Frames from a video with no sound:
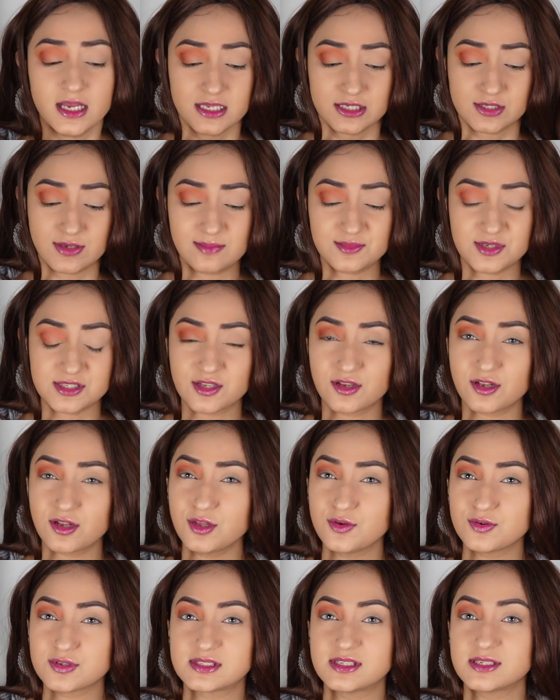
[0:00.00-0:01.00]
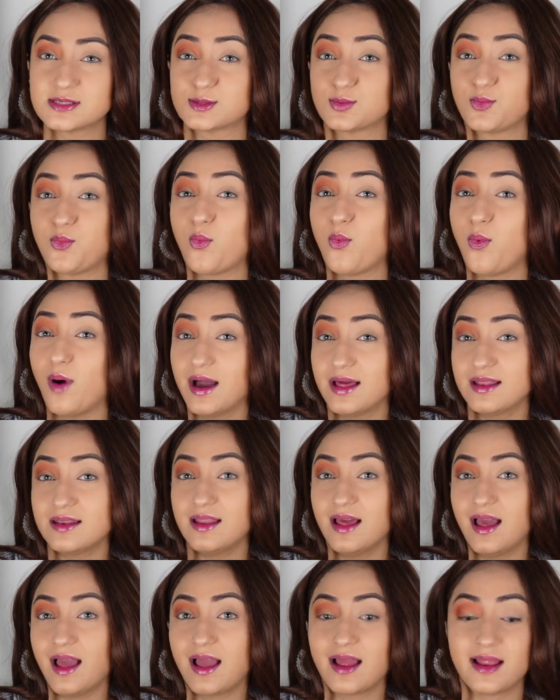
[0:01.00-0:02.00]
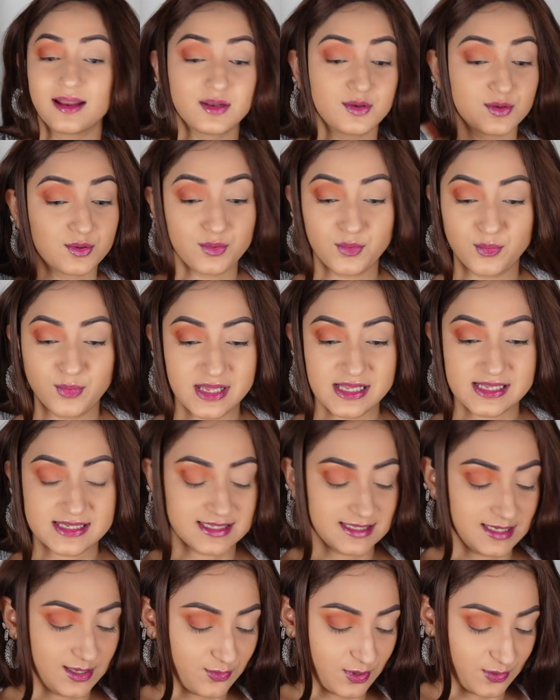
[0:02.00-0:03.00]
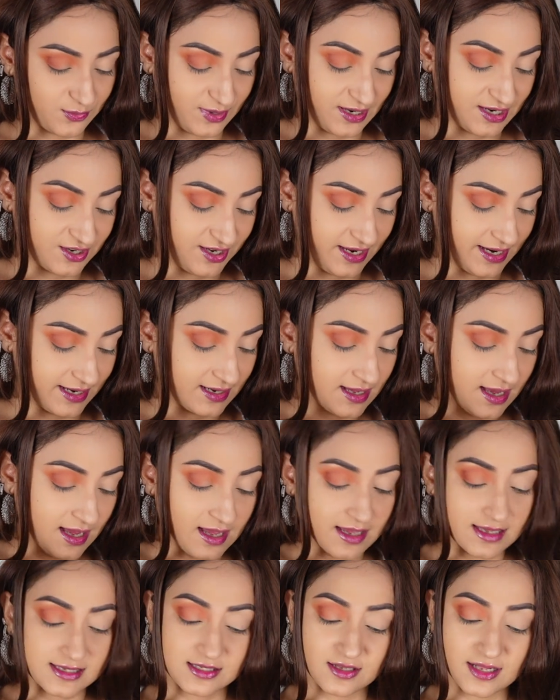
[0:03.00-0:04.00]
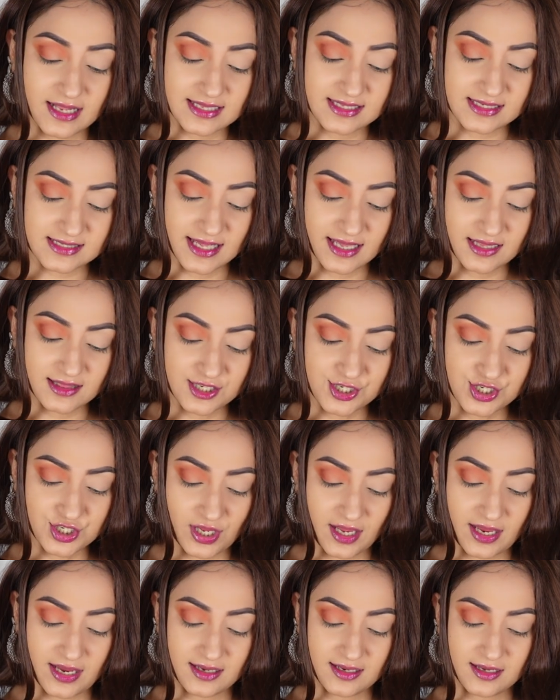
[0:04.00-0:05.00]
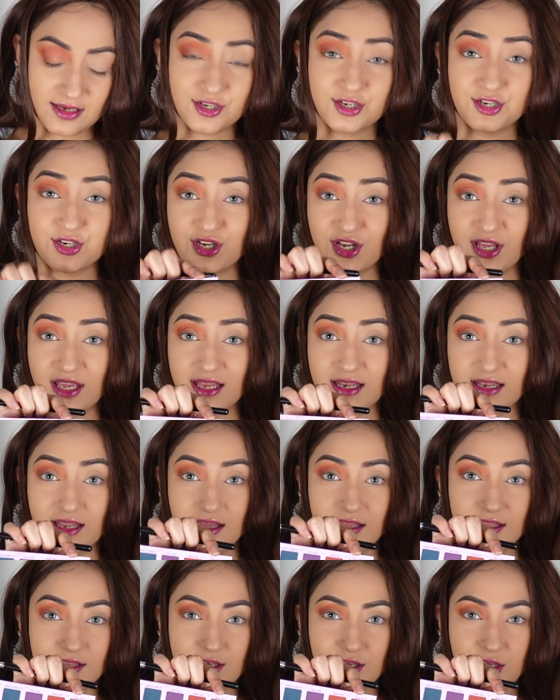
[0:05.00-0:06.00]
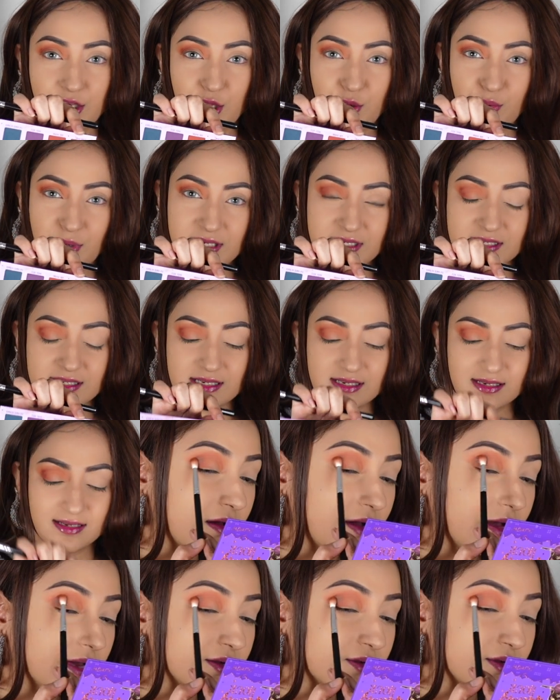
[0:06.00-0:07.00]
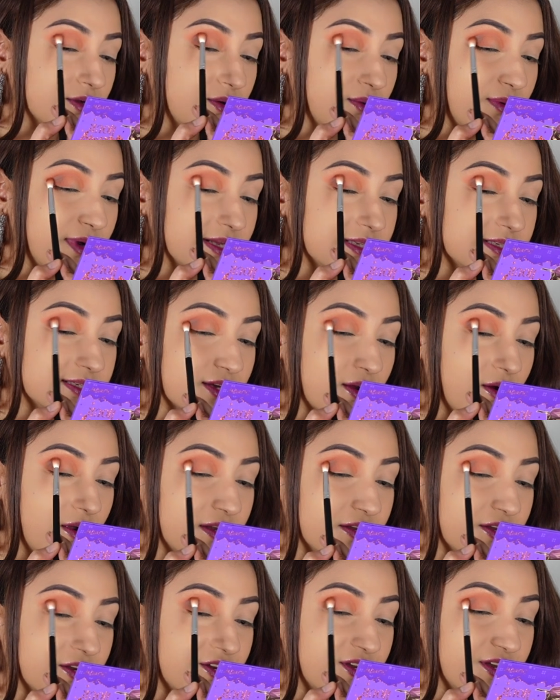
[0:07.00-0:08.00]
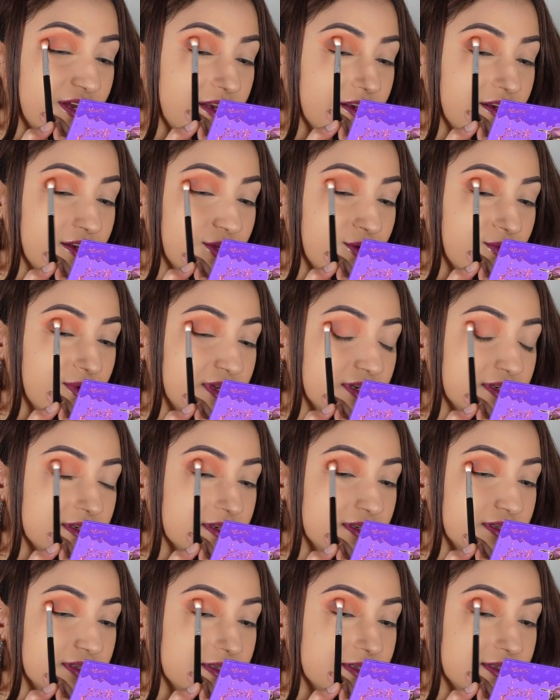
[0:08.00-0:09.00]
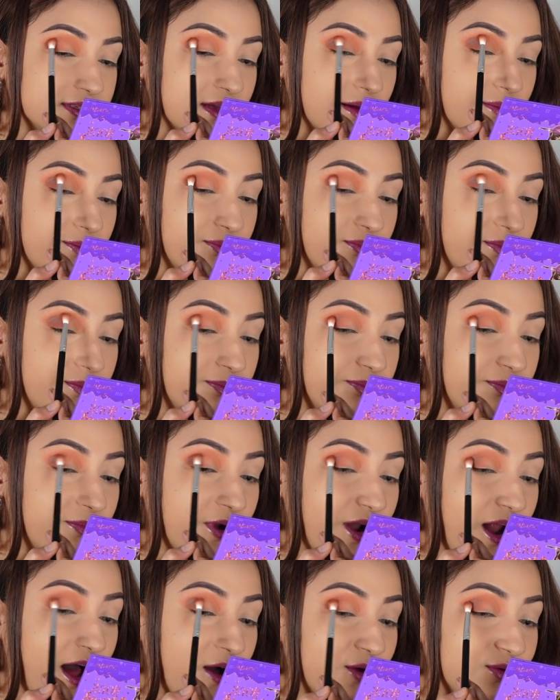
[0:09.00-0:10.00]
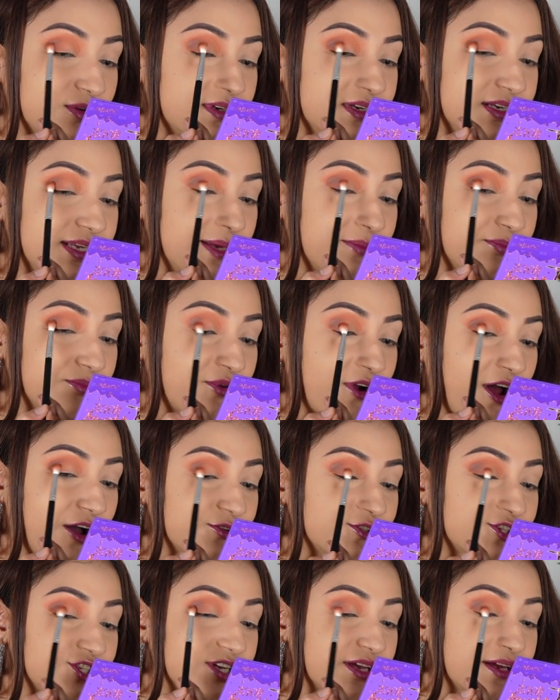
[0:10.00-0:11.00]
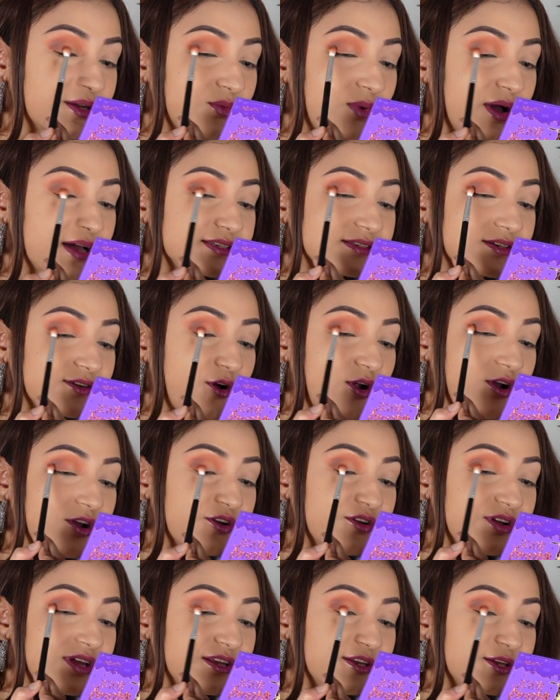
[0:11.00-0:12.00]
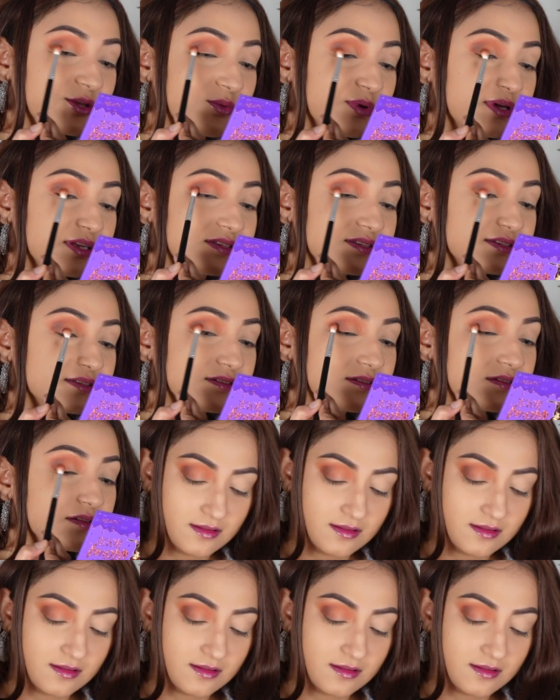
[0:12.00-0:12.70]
So I'm just going to use this one and we'll see what we create. So let's take the shade Green Nude. I don't know why it's called Green Nude. It's a brown, deep brown shade. Why is it called Green Nude?